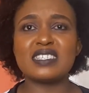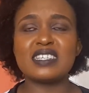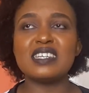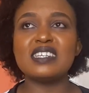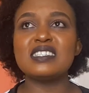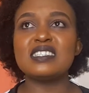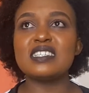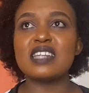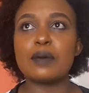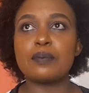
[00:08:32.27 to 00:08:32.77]
It's
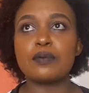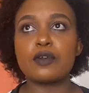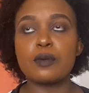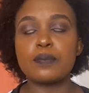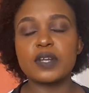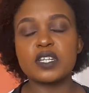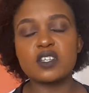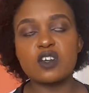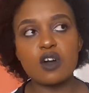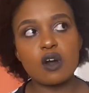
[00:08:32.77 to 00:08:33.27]

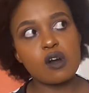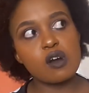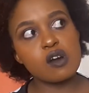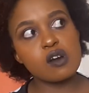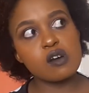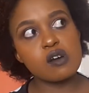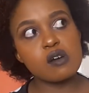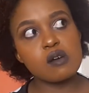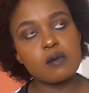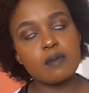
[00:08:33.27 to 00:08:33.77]
inappropriate.
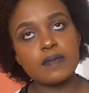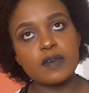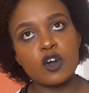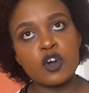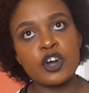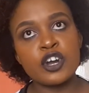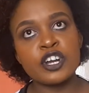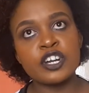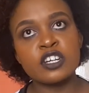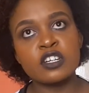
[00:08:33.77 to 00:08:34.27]
Um,
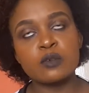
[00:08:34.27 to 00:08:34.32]
or